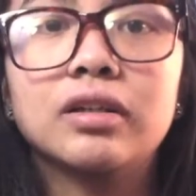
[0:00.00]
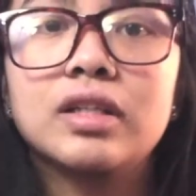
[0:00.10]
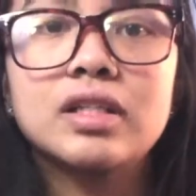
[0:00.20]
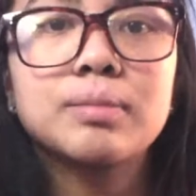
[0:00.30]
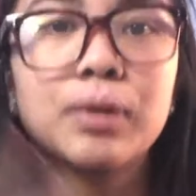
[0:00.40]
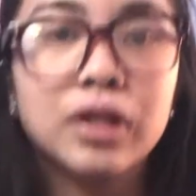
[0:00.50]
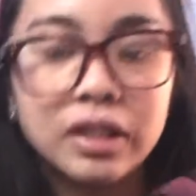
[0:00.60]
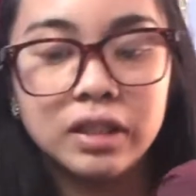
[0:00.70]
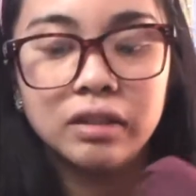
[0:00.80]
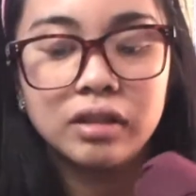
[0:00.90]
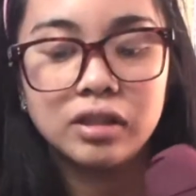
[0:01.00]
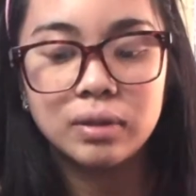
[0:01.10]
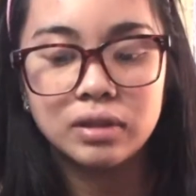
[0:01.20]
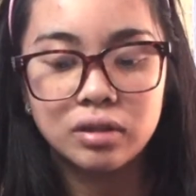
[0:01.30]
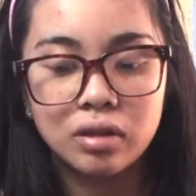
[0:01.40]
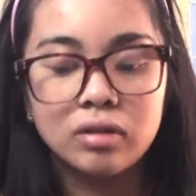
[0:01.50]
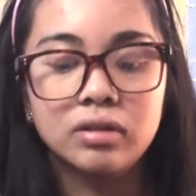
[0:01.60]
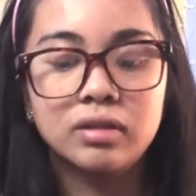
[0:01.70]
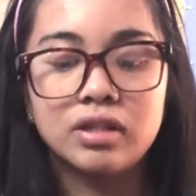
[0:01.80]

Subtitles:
This is burgundy. That's what it's called.